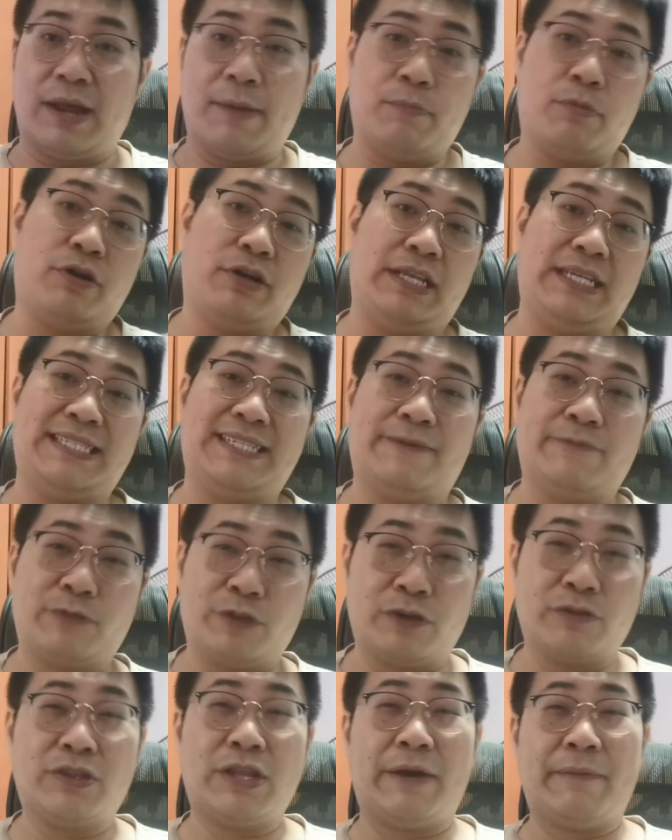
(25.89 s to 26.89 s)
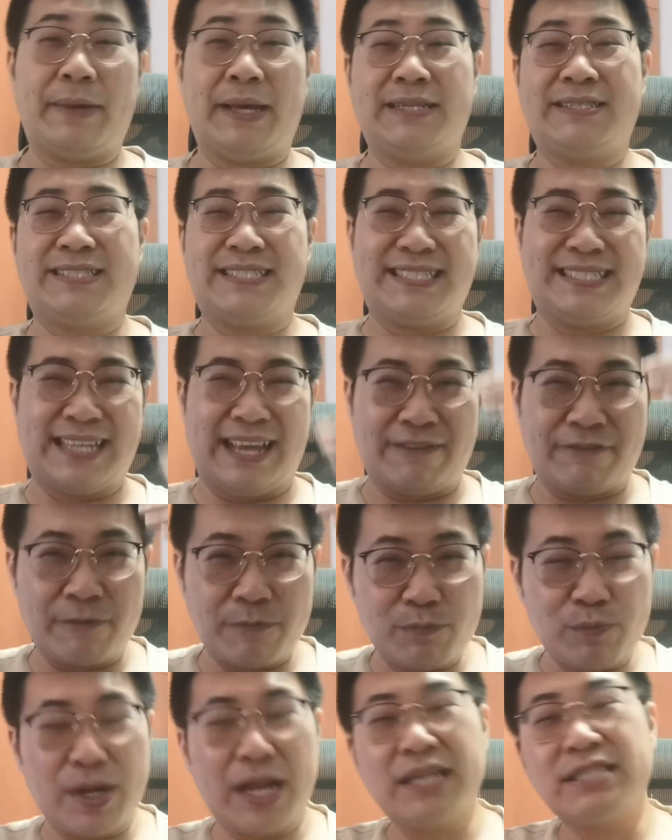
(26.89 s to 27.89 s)
I bought the Samsung Tab
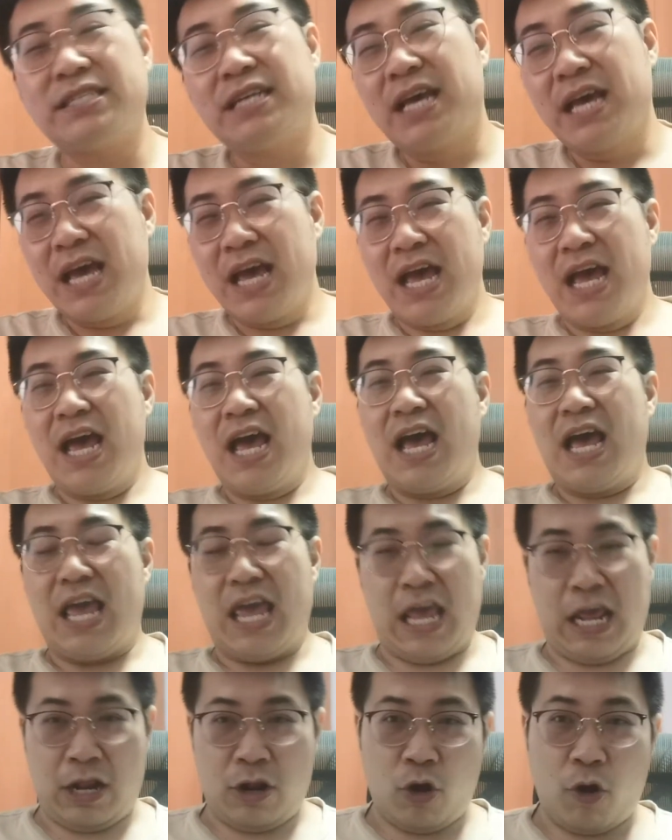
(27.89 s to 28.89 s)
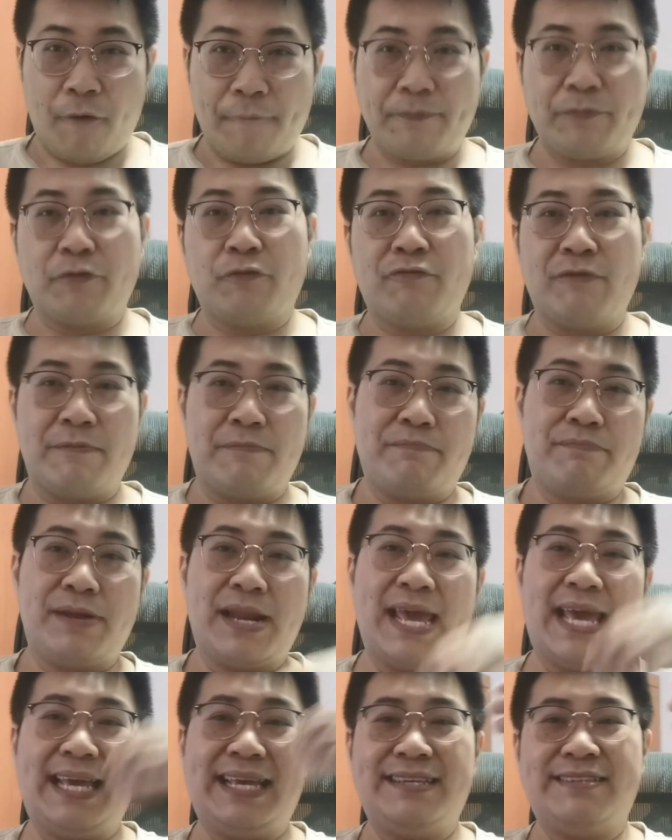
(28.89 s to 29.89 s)
S7 Plus in hope to
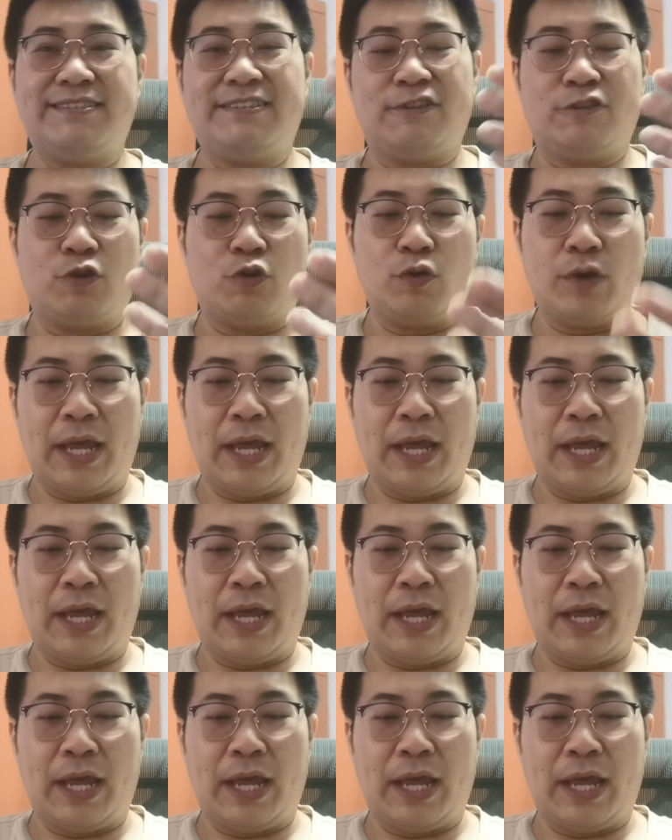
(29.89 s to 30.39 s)
replace to